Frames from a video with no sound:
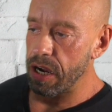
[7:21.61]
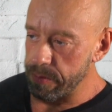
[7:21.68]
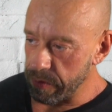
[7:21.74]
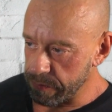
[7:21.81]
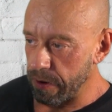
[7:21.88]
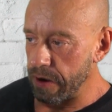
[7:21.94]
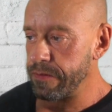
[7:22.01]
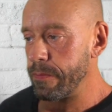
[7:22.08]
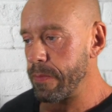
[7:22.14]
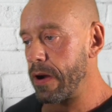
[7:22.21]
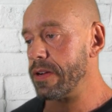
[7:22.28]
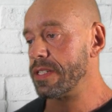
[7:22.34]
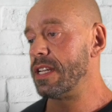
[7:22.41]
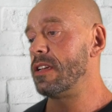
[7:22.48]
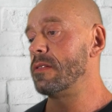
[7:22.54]
ibuprofen,
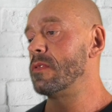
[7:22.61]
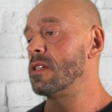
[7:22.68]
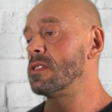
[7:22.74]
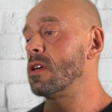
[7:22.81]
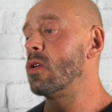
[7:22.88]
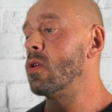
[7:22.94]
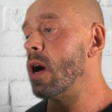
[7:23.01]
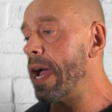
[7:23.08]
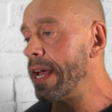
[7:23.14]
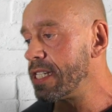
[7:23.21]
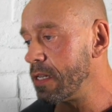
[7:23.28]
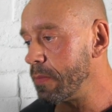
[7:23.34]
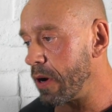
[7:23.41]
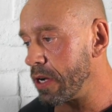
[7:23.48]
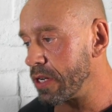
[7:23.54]
paracetamol or
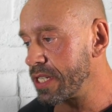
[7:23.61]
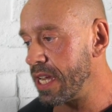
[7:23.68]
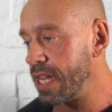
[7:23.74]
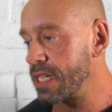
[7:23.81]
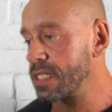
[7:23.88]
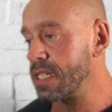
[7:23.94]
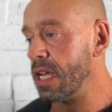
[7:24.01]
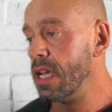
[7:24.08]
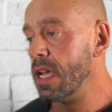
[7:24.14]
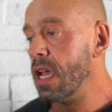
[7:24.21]
antibiotics?